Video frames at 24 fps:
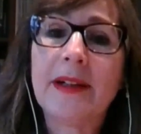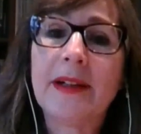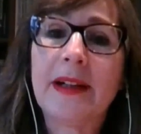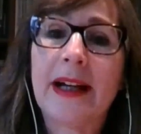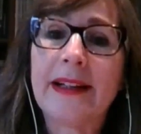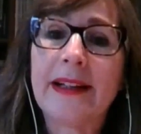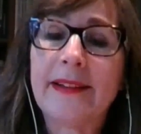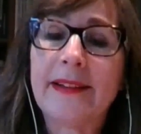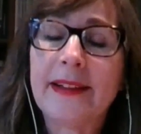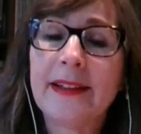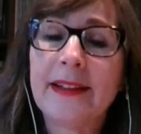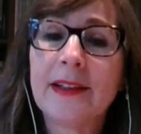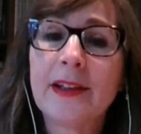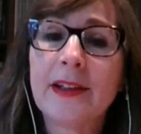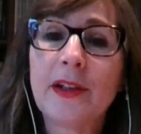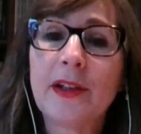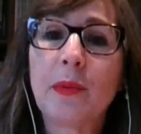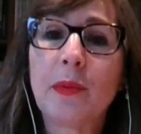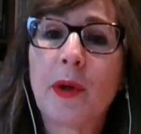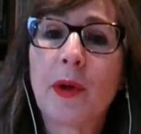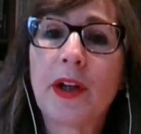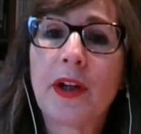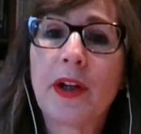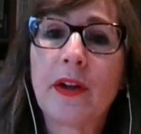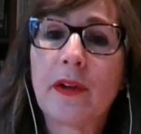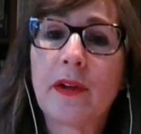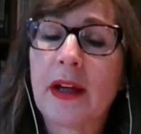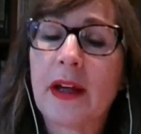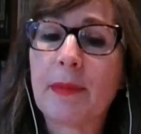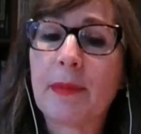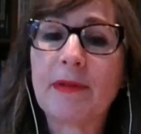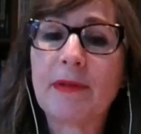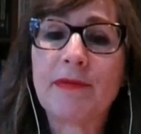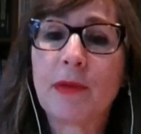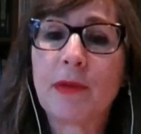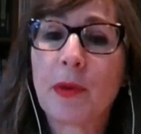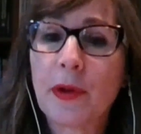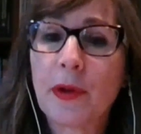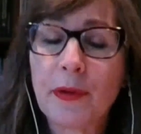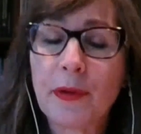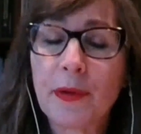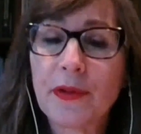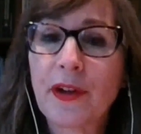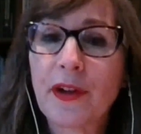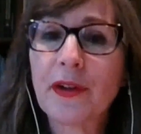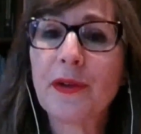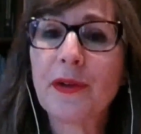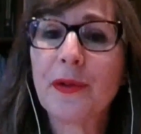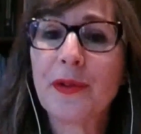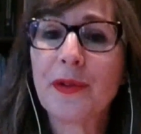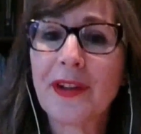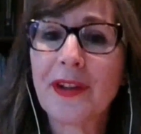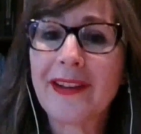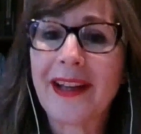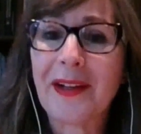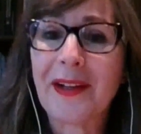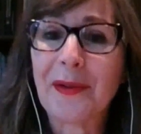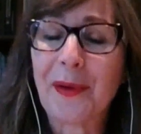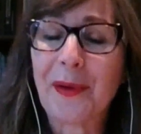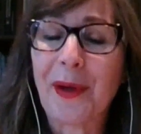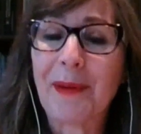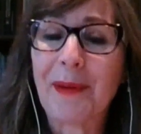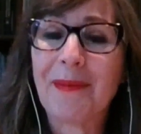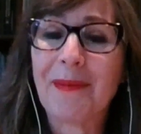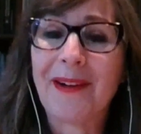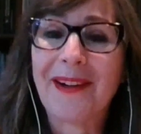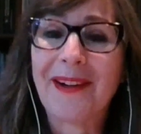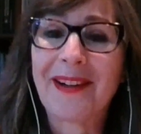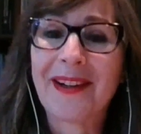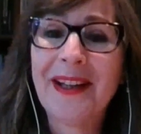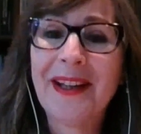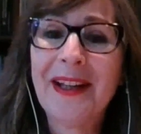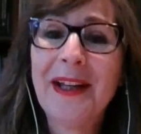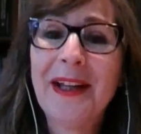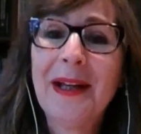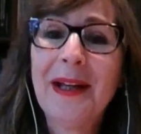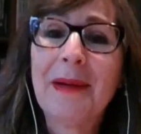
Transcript: Ideally, you want to know that before you start using that trademark,